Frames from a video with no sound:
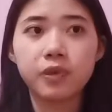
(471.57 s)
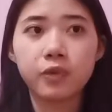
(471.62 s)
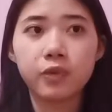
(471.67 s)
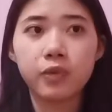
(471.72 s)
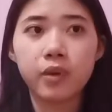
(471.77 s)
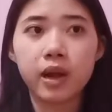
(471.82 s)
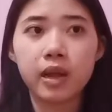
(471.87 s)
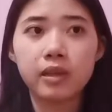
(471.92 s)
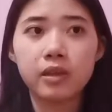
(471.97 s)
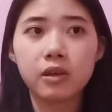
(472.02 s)

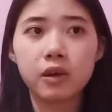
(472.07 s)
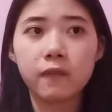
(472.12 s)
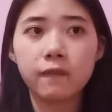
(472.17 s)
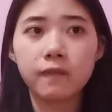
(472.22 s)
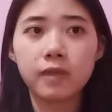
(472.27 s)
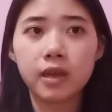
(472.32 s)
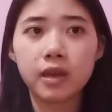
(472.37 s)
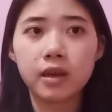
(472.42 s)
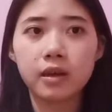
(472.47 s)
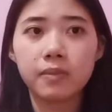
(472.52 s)
One
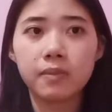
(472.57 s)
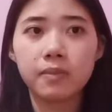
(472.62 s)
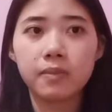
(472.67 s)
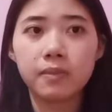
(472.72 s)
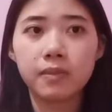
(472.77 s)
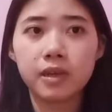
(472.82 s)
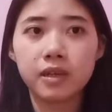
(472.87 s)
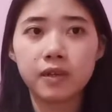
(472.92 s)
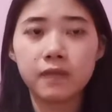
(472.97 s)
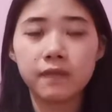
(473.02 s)
of the
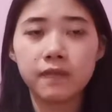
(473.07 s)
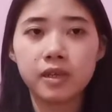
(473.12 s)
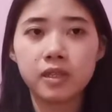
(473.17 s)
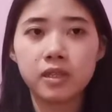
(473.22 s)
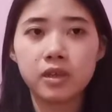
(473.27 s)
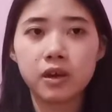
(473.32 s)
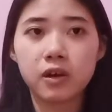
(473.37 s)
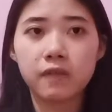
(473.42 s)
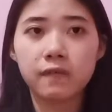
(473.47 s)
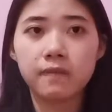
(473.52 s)

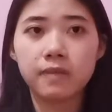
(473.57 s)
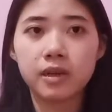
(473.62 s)
benefits of